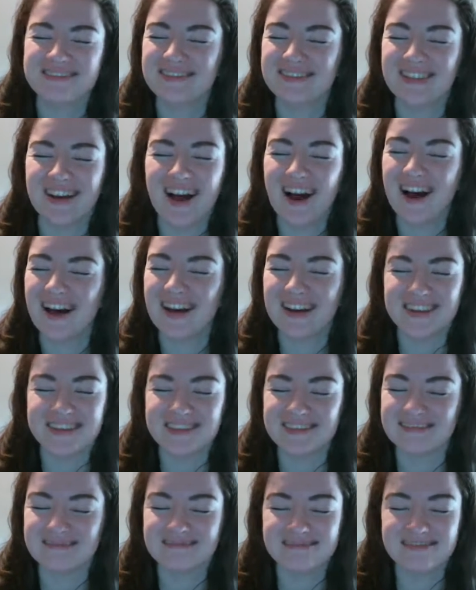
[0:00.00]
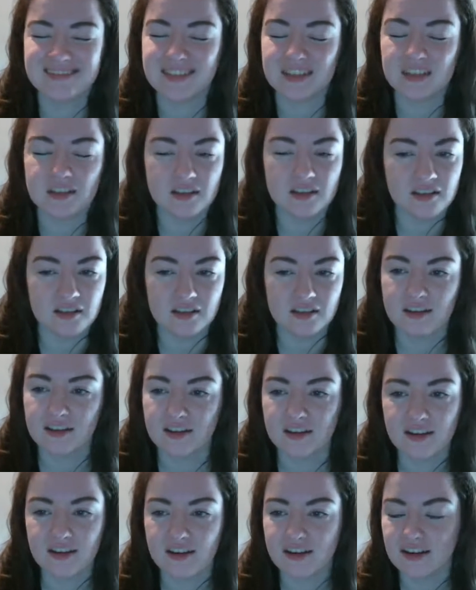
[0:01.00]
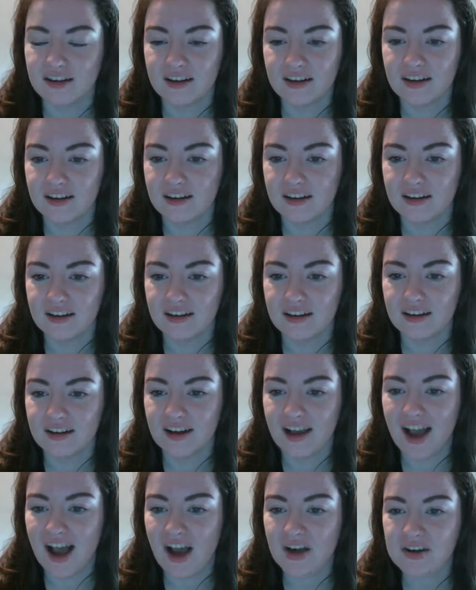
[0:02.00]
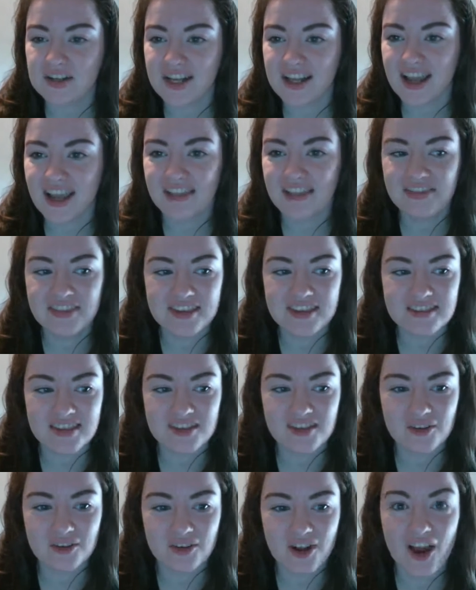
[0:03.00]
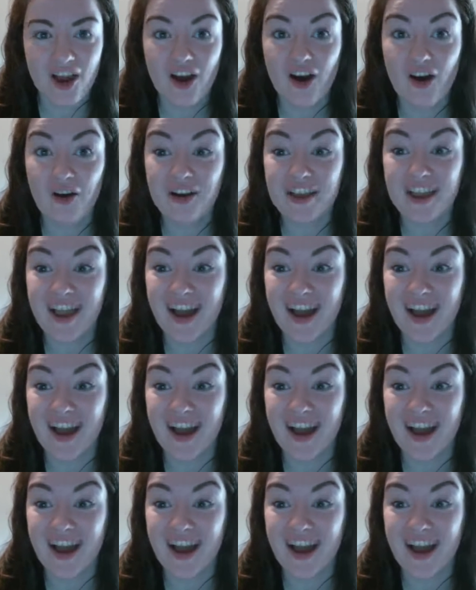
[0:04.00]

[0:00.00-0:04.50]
I, yeah. How did I end these? I don't, oh yeah.